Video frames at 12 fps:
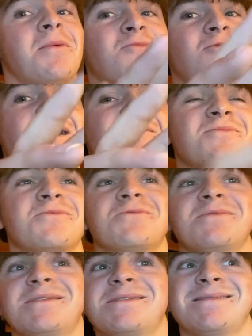
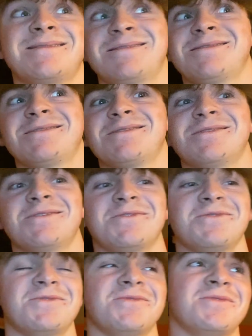profitable, you know.
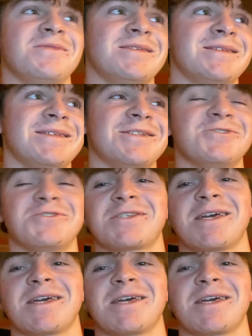Just